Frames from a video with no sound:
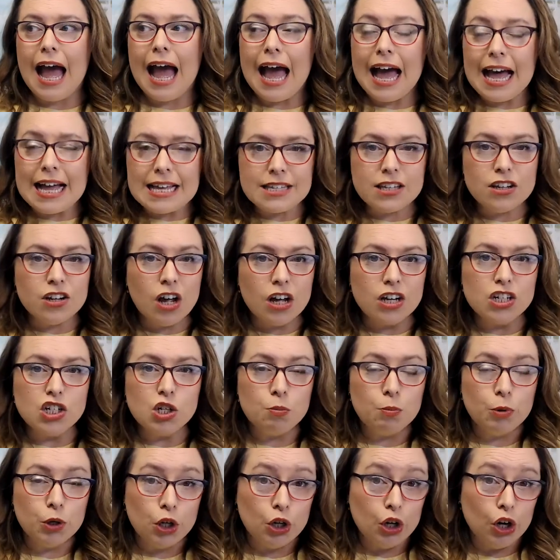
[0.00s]
As an
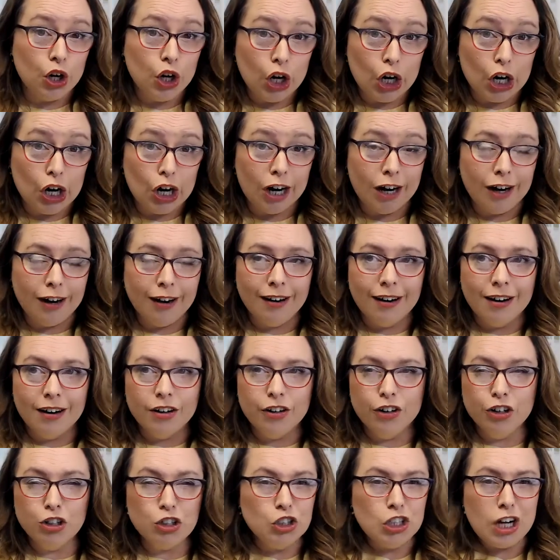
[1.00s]
entrepreneur,
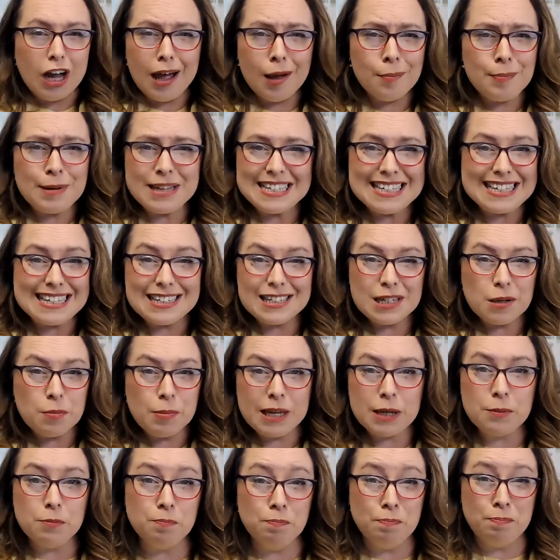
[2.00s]
your job isn't to
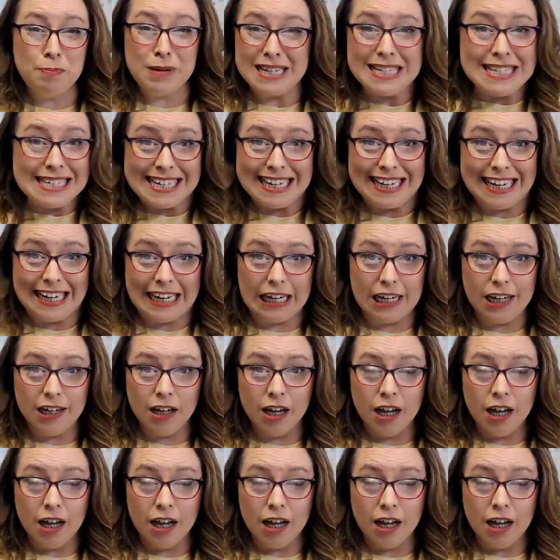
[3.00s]
be busy.